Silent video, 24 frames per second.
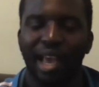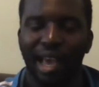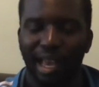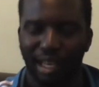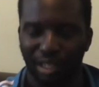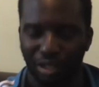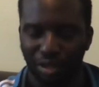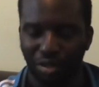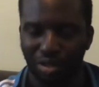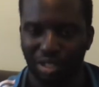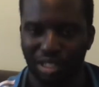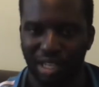
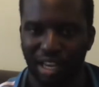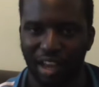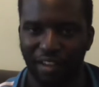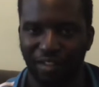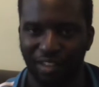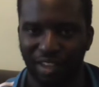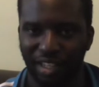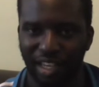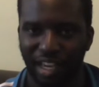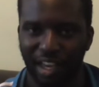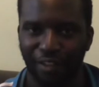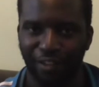and use
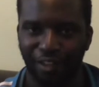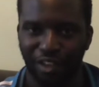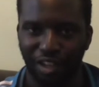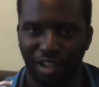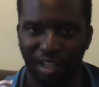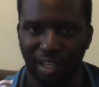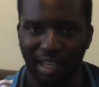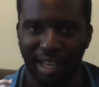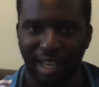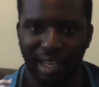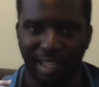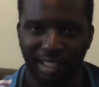another day for
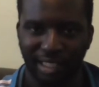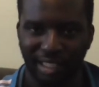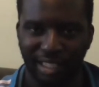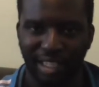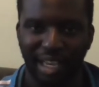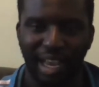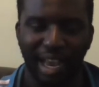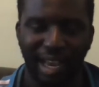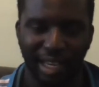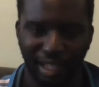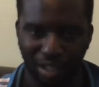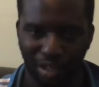your legs
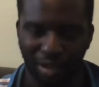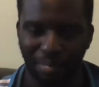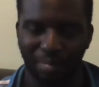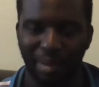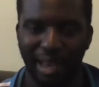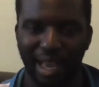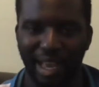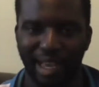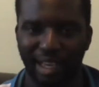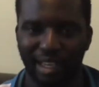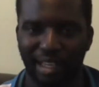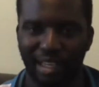and your
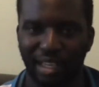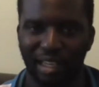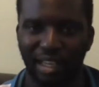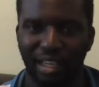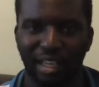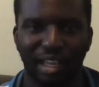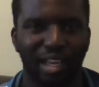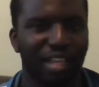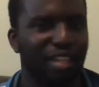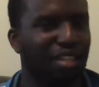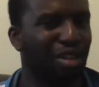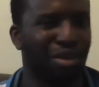
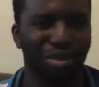back.